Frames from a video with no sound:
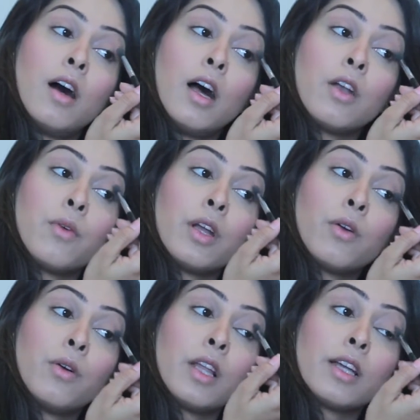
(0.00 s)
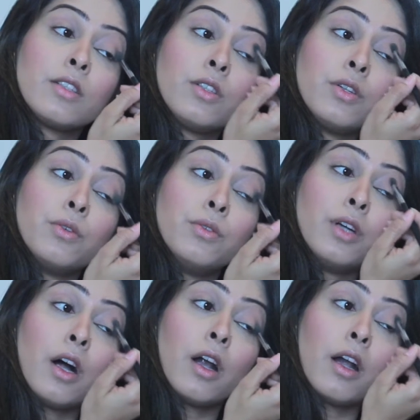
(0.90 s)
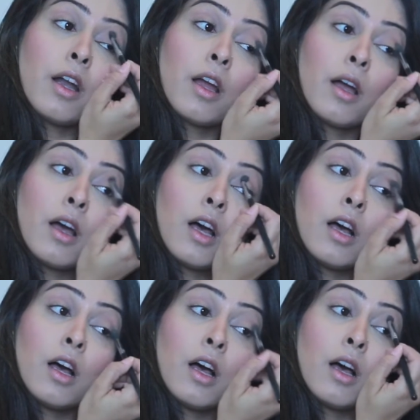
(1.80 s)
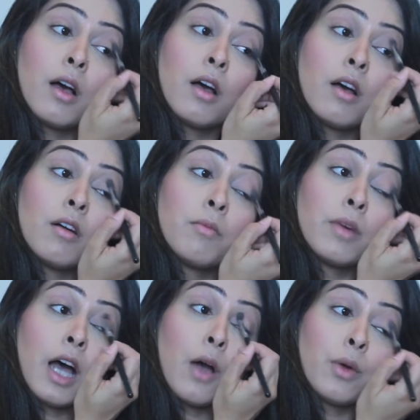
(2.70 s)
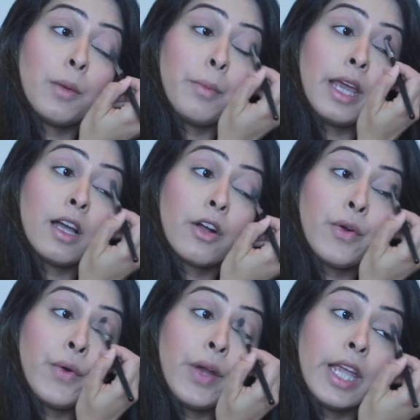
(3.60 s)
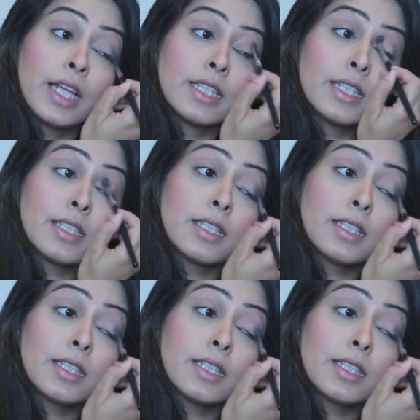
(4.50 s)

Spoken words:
I don't want to go like too dark, but I want to make a crease.